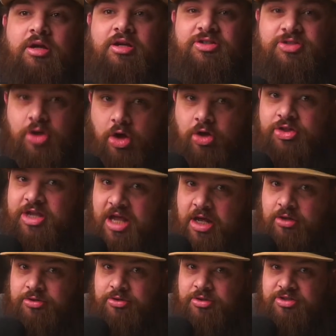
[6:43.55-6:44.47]
is all the
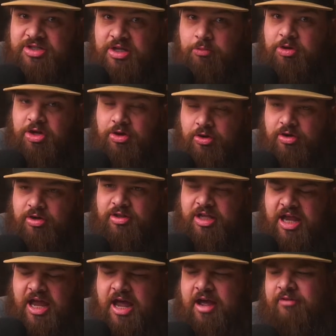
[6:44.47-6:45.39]
elders that we
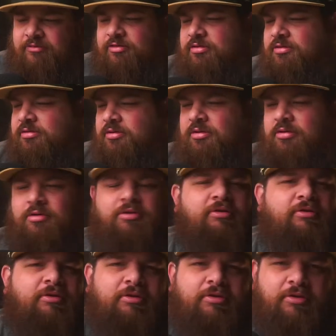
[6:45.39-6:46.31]
currently have.
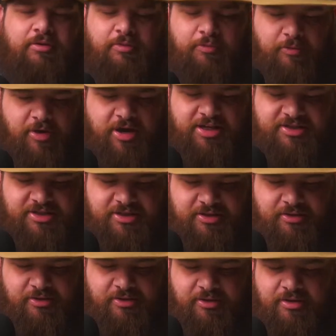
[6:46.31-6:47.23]

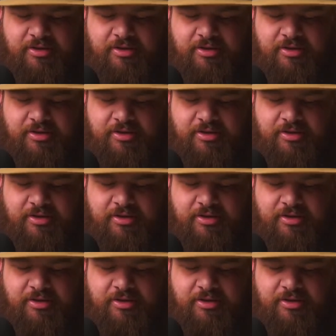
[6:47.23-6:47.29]
What?